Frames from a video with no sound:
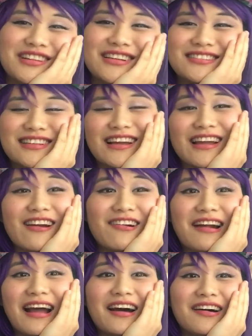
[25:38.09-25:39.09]
less like
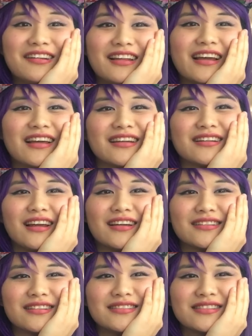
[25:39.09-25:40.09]
hair out, like in
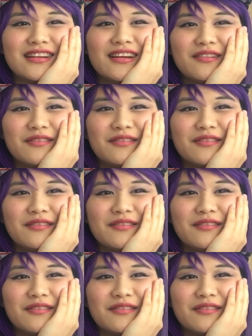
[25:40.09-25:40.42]
like this